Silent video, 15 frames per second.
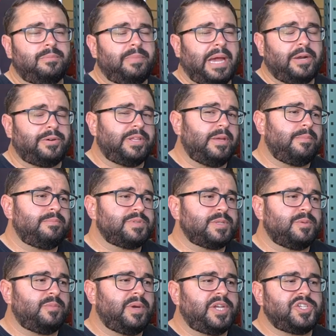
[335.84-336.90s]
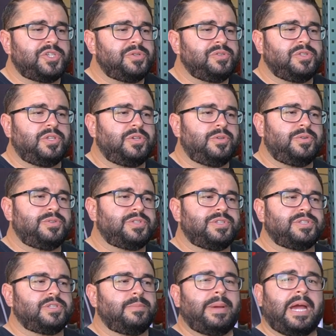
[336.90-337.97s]
battery that someone might choose to use
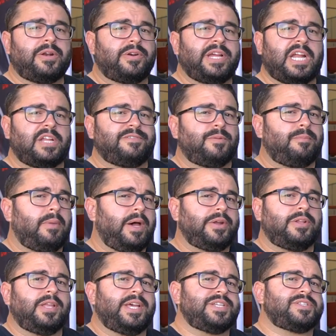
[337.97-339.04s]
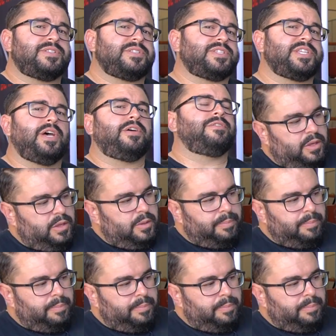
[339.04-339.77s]
is the battery out of a Model S itself. The